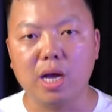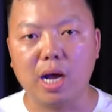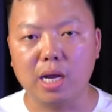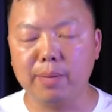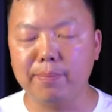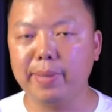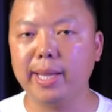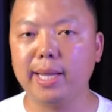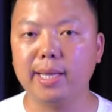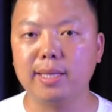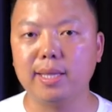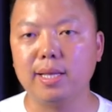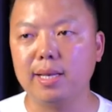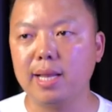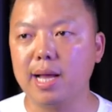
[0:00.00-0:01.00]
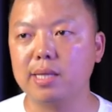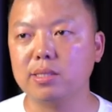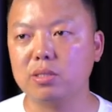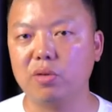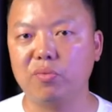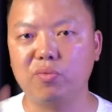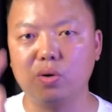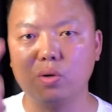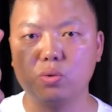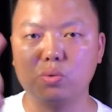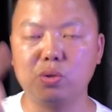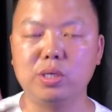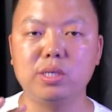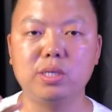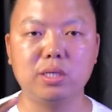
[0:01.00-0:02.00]
and make it last for
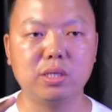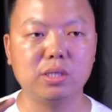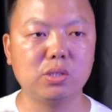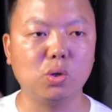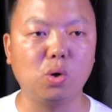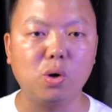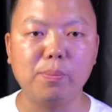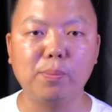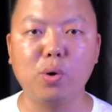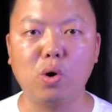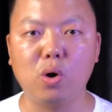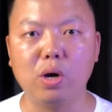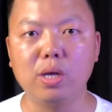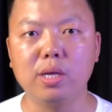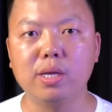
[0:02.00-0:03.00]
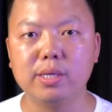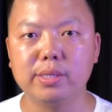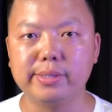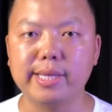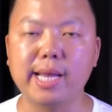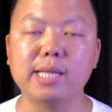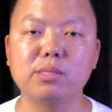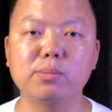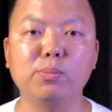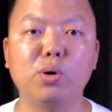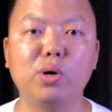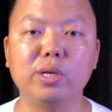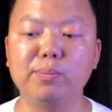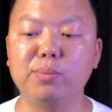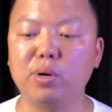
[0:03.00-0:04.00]
3 years or more, that's
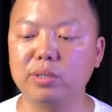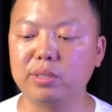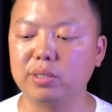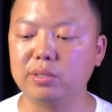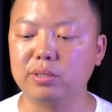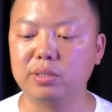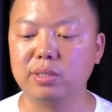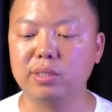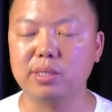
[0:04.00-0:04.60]
more important.